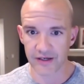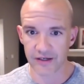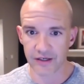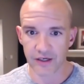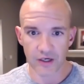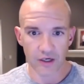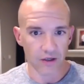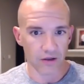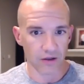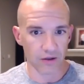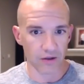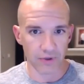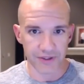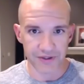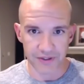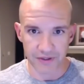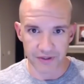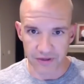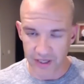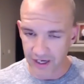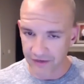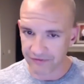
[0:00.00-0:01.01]
or what the
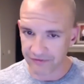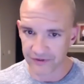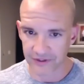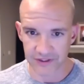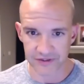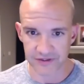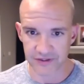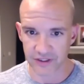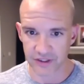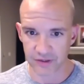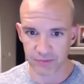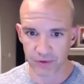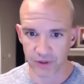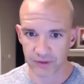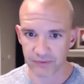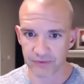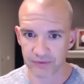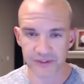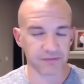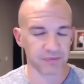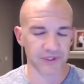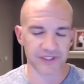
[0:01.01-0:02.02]
graphic is going to put. And we
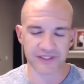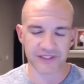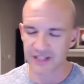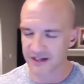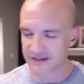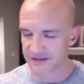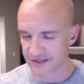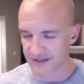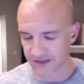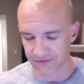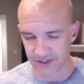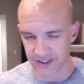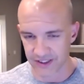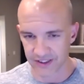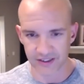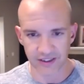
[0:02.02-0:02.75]
split test everything.